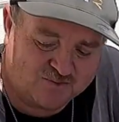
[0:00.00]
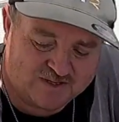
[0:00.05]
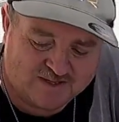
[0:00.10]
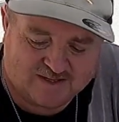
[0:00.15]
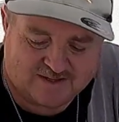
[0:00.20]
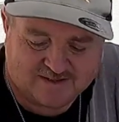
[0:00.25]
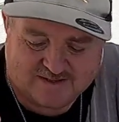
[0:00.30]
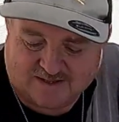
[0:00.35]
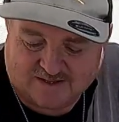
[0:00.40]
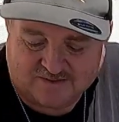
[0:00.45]

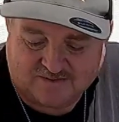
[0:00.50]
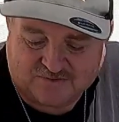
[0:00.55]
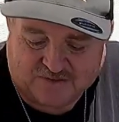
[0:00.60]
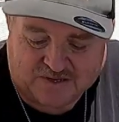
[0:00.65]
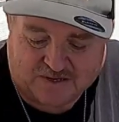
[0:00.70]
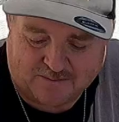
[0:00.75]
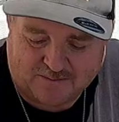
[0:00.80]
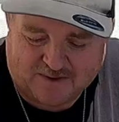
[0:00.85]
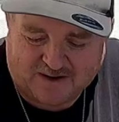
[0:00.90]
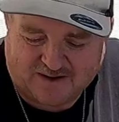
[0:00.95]
Willie didn't
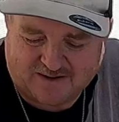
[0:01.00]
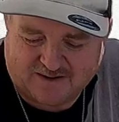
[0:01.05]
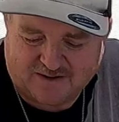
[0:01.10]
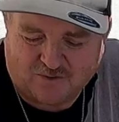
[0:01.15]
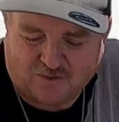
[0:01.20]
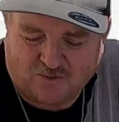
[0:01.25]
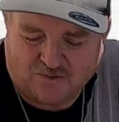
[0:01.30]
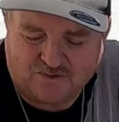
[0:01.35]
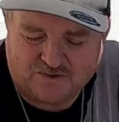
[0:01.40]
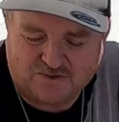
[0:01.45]
think about it
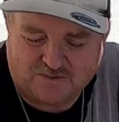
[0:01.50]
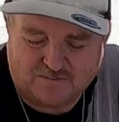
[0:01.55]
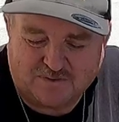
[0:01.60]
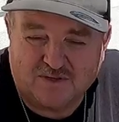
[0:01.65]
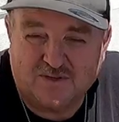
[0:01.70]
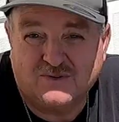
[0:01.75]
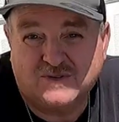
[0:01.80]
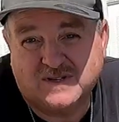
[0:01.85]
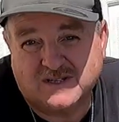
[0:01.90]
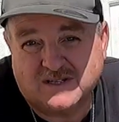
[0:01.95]
and ordered the
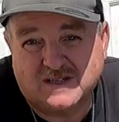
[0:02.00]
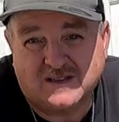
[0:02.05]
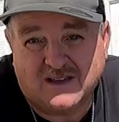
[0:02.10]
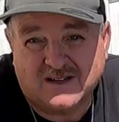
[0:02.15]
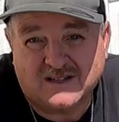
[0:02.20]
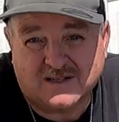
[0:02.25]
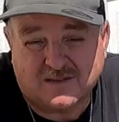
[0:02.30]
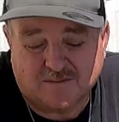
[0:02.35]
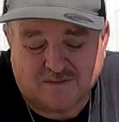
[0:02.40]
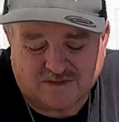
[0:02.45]
blue because he
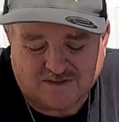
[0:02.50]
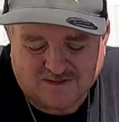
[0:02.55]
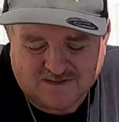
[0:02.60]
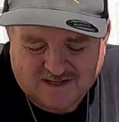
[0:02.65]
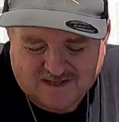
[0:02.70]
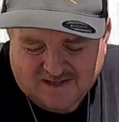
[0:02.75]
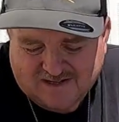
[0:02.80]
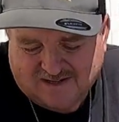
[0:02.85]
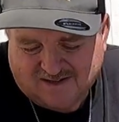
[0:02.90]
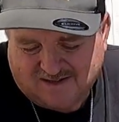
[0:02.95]
likes the blue,
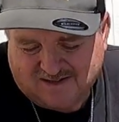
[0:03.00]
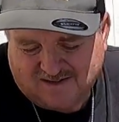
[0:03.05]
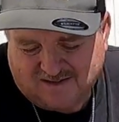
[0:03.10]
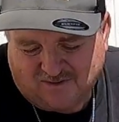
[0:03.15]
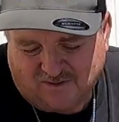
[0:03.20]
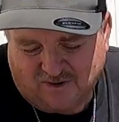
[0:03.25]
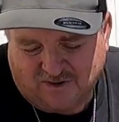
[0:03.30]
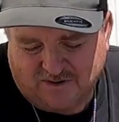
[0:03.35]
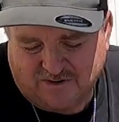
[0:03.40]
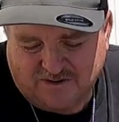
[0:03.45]

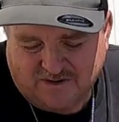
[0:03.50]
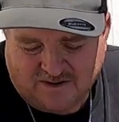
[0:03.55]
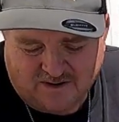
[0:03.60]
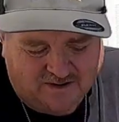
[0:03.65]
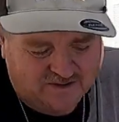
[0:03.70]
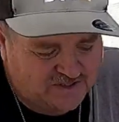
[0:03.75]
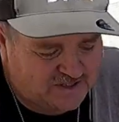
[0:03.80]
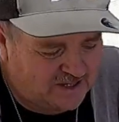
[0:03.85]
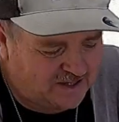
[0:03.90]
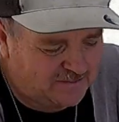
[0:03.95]
ordered
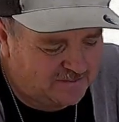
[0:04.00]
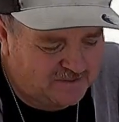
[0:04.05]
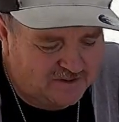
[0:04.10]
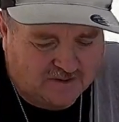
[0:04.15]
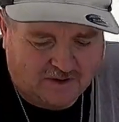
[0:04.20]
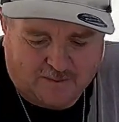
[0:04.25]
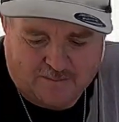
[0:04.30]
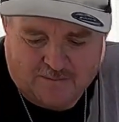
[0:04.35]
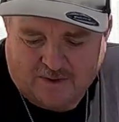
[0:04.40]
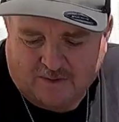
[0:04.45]
another set of
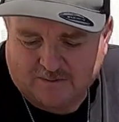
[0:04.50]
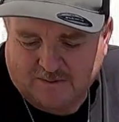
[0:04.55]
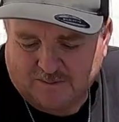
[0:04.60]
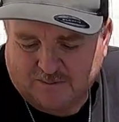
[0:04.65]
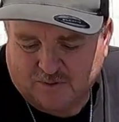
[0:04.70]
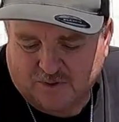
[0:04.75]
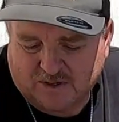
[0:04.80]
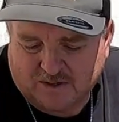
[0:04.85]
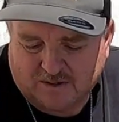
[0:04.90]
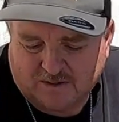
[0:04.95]
blue, I'll probably
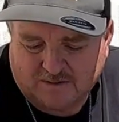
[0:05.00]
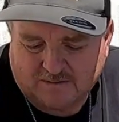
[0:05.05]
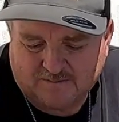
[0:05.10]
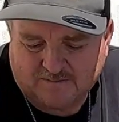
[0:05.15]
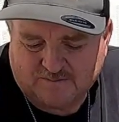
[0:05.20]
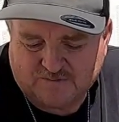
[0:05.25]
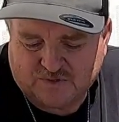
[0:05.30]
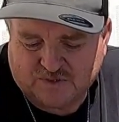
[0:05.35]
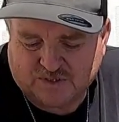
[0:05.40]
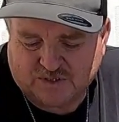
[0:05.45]
put
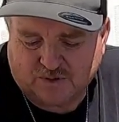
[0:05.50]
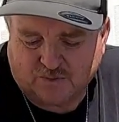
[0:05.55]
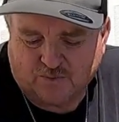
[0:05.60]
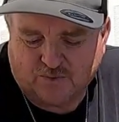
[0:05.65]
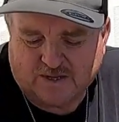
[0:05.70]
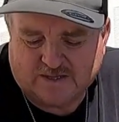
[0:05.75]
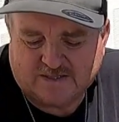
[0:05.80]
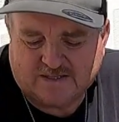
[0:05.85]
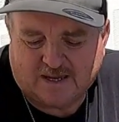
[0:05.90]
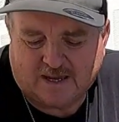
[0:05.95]
just a
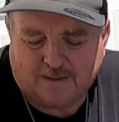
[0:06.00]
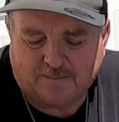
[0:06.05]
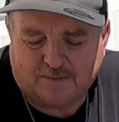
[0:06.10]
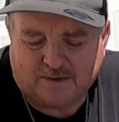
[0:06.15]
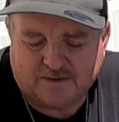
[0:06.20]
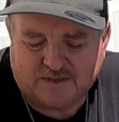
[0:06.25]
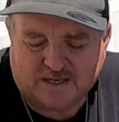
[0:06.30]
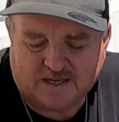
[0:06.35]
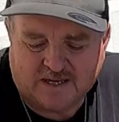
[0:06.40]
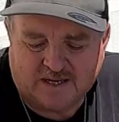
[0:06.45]
red tape
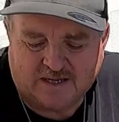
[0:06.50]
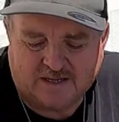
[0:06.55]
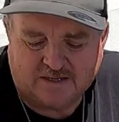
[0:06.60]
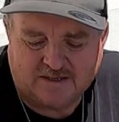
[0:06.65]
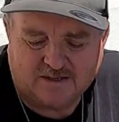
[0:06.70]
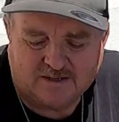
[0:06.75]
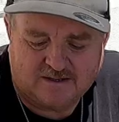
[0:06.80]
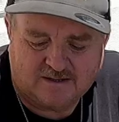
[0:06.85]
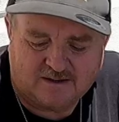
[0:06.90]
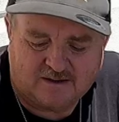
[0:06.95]
on the
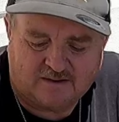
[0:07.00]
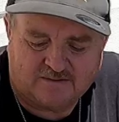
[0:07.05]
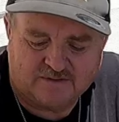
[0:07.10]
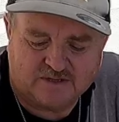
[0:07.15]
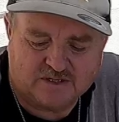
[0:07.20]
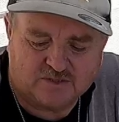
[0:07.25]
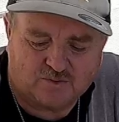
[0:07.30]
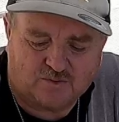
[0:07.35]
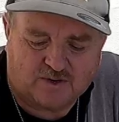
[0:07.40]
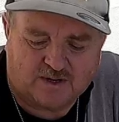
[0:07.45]
end of
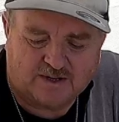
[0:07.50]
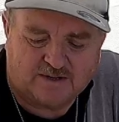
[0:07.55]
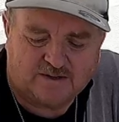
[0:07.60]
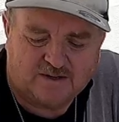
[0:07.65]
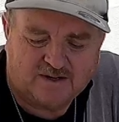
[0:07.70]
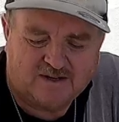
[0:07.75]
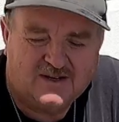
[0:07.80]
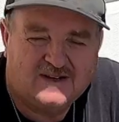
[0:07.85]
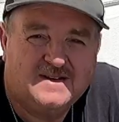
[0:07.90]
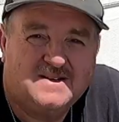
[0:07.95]
each one,
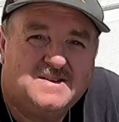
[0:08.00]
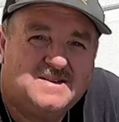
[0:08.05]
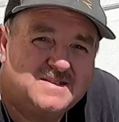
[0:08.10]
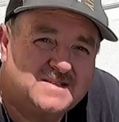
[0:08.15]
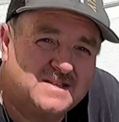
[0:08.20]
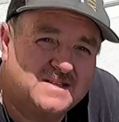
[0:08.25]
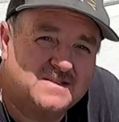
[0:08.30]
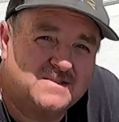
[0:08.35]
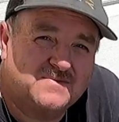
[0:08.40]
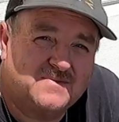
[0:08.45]

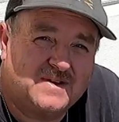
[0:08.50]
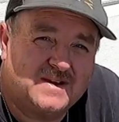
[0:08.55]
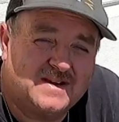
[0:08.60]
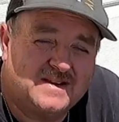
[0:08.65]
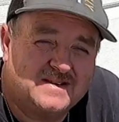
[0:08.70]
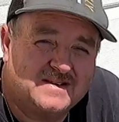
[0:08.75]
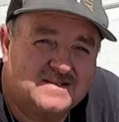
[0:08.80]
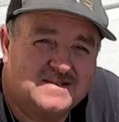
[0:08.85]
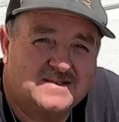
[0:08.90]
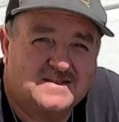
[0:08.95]

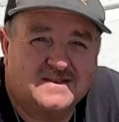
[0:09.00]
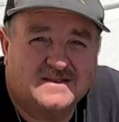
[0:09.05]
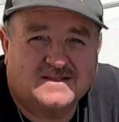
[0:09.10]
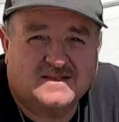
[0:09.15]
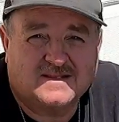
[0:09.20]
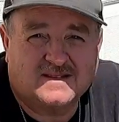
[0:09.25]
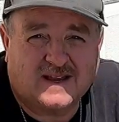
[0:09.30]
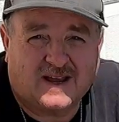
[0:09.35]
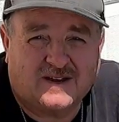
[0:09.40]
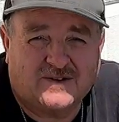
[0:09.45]
signifying it's
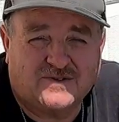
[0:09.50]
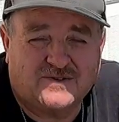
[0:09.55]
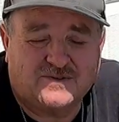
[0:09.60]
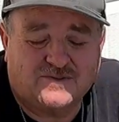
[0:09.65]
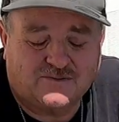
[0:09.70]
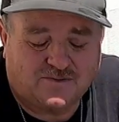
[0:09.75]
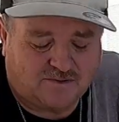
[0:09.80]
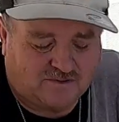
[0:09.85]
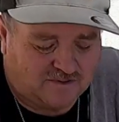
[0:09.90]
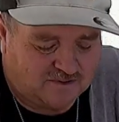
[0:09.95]
standard
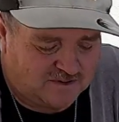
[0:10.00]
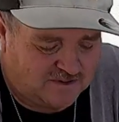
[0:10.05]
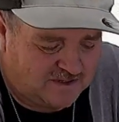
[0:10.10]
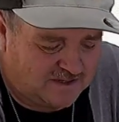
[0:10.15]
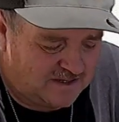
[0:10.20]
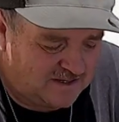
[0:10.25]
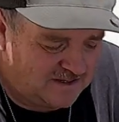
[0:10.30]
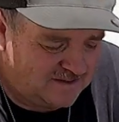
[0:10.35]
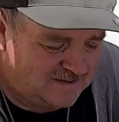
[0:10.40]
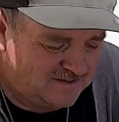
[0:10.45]

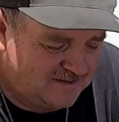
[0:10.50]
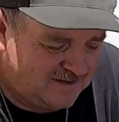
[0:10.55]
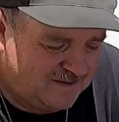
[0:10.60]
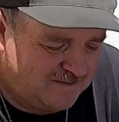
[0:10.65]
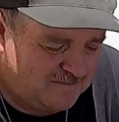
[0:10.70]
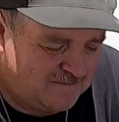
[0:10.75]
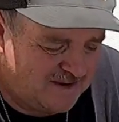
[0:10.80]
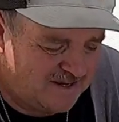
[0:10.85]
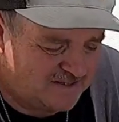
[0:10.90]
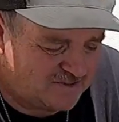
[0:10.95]
or
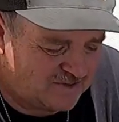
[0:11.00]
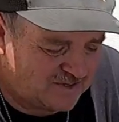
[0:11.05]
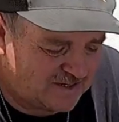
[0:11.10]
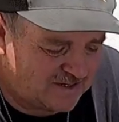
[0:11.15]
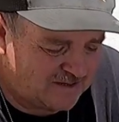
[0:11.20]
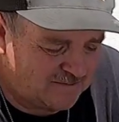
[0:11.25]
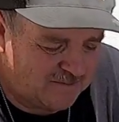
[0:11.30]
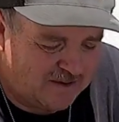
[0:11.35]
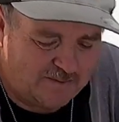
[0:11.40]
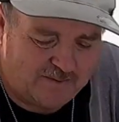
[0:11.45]

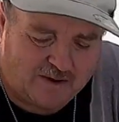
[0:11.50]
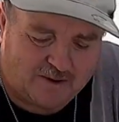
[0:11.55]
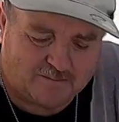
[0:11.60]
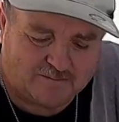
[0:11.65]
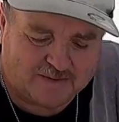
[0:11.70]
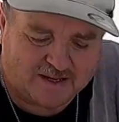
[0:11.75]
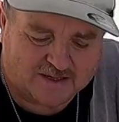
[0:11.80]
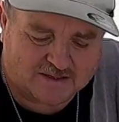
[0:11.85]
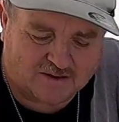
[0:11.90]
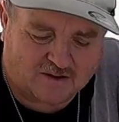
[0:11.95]
metric. Maybe I'll
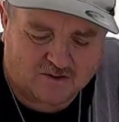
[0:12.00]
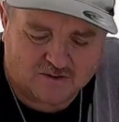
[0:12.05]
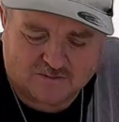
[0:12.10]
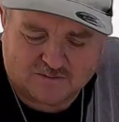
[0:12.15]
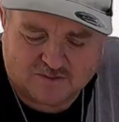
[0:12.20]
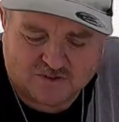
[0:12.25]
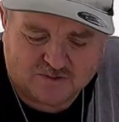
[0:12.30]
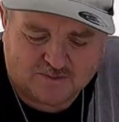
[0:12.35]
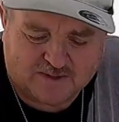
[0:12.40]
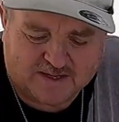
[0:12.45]
make all the
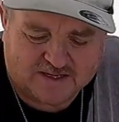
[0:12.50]
blue